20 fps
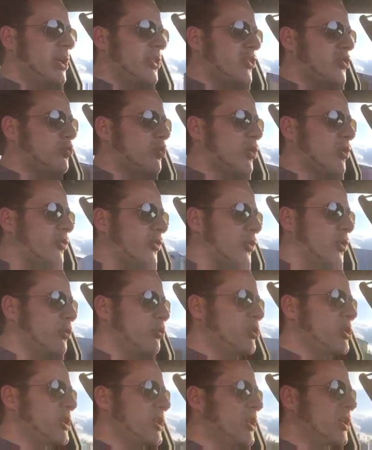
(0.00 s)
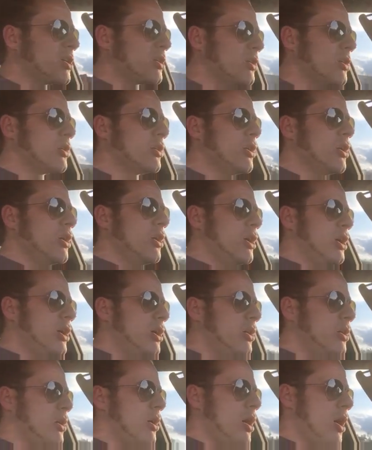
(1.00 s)
It's more for a beginner.
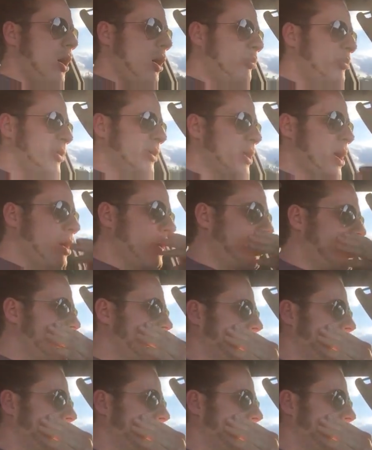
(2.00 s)
I'll put out an